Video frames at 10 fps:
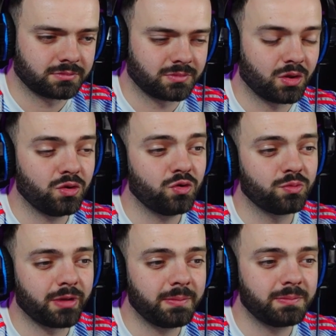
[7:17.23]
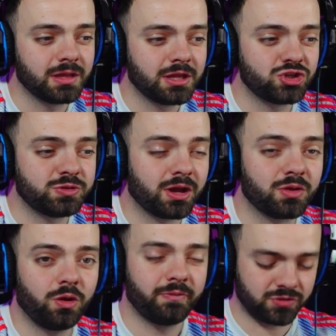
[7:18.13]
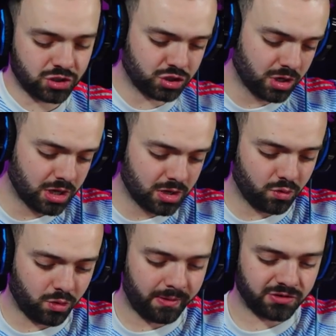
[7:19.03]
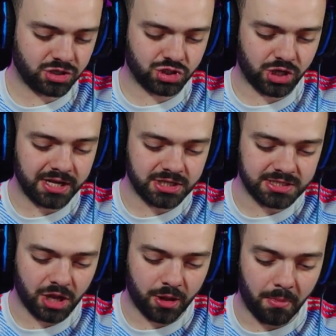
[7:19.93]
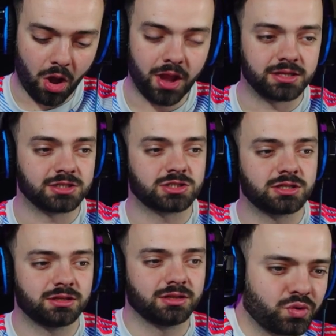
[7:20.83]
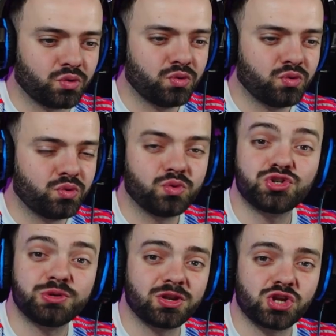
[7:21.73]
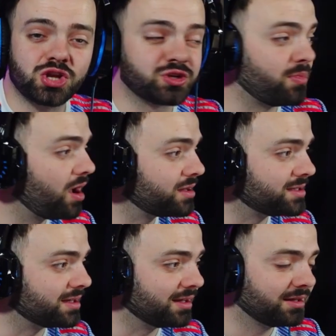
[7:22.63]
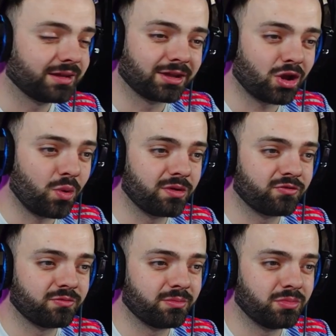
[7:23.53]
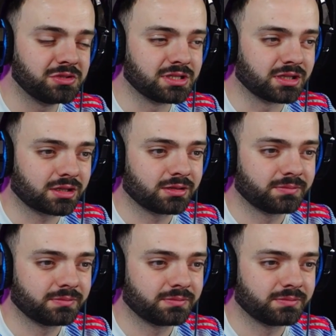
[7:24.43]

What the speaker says: Oh, maybe she might. What if she changes her mind? Oh, she might change her mind here and go with music.